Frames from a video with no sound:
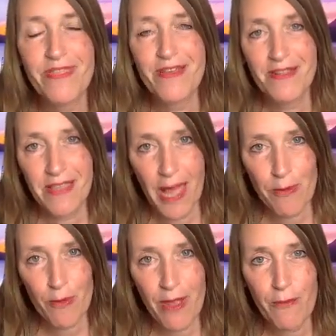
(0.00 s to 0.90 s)
and
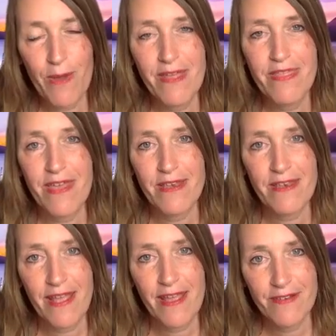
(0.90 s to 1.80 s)
collaborate with,
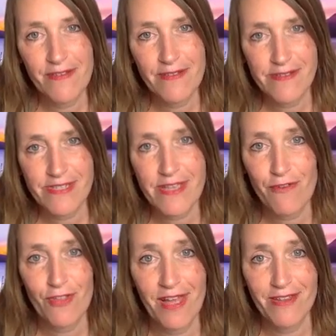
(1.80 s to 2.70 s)
and discover
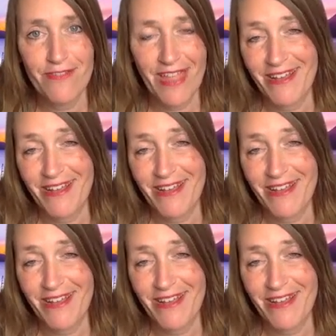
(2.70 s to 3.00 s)
a lot of